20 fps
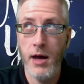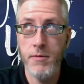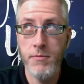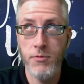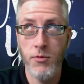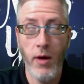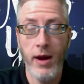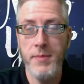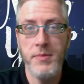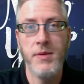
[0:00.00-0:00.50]

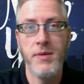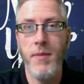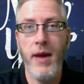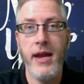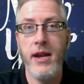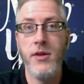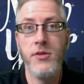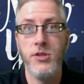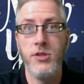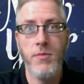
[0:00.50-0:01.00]
grape
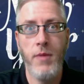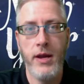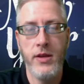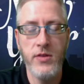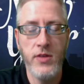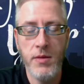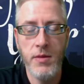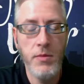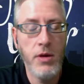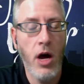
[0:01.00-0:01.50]
tomatoes, you might
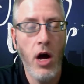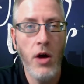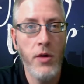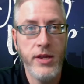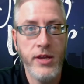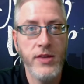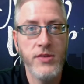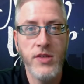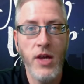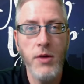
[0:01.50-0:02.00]
see them called,
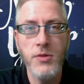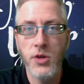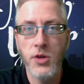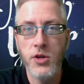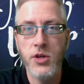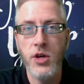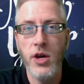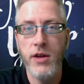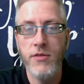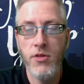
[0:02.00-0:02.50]
because those are
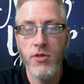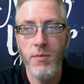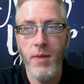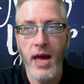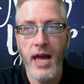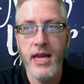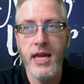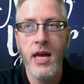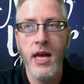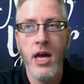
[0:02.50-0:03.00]
good from
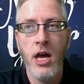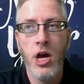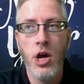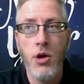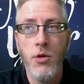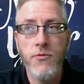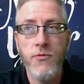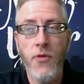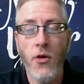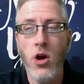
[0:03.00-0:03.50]
a
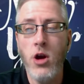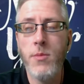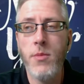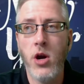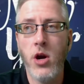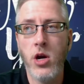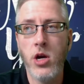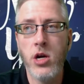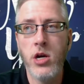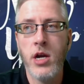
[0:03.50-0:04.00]

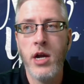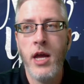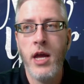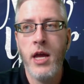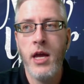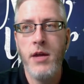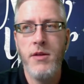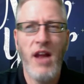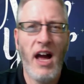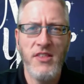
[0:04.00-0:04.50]
firmer,
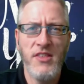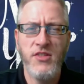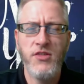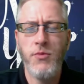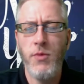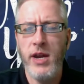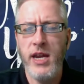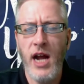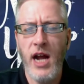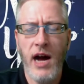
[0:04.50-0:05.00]
not
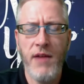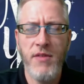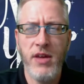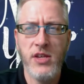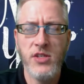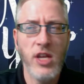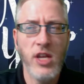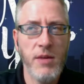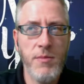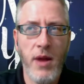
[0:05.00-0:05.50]
sweet
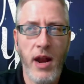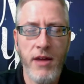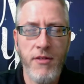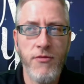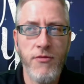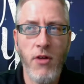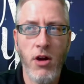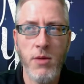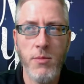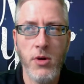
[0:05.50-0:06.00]
obviously, but a
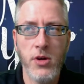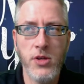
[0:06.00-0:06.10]
firmer